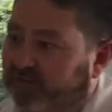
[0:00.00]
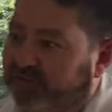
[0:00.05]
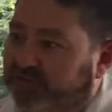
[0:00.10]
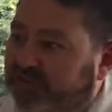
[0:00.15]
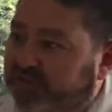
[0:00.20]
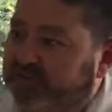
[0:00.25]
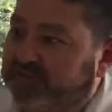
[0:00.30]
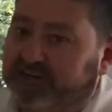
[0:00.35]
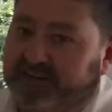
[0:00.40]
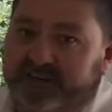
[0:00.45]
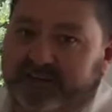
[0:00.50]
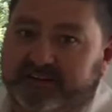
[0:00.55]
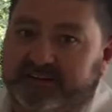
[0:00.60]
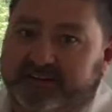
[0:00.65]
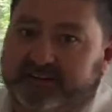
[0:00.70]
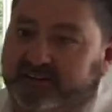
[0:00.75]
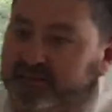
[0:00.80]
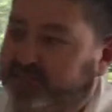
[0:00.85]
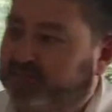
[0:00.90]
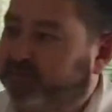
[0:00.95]
on the
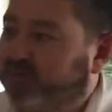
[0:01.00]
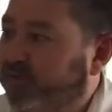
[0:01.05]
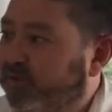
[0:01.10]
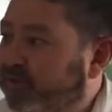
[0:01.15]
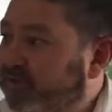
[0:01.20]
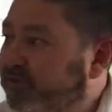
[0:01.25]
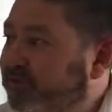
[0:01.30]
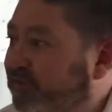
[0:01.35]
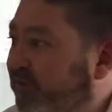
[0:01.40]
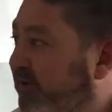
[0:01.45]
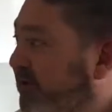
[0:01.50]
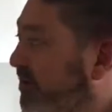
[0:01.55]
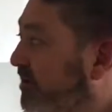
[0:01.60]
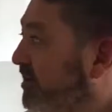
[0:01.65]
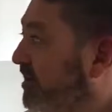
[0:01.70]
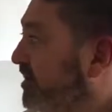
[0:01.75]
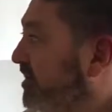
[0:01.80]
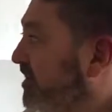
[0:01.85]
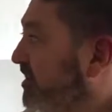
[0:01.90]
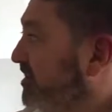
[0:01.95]
internet just before this one.
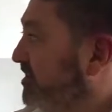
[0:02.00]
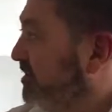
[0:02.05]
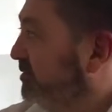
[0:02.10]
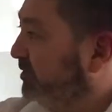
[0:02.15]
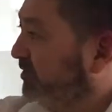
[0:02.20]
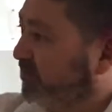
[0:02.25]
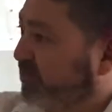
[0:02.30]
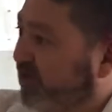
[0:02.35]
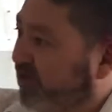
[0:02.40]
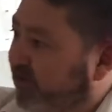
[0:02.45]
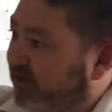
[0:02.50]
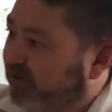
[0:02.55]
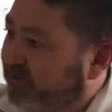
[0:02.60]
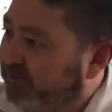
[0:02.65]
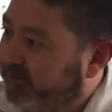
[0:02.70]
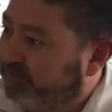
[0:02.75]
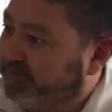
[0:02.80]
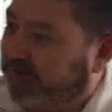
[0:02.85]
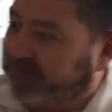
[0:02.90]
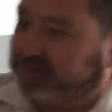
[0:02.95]
So
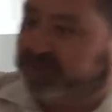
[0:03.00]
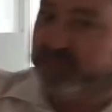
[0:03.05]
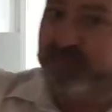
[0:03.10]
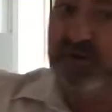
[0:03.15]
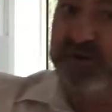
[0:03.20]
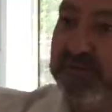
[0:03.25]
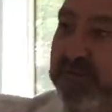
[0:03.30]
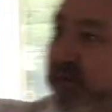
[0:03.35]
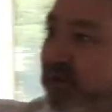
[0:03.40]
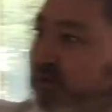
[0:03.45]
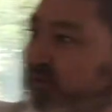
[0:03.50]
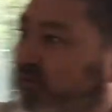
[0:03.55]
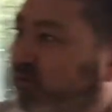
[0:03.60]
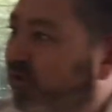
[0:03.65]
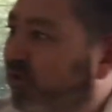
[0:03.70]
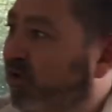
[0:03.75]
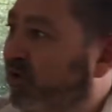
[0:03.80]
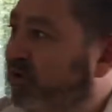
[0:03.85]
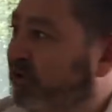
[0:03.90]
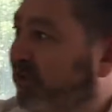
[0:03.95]
we've basically put a middle
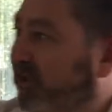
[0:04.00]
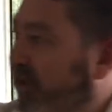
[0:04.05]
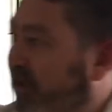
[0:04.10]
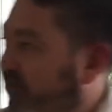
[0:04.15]
wall in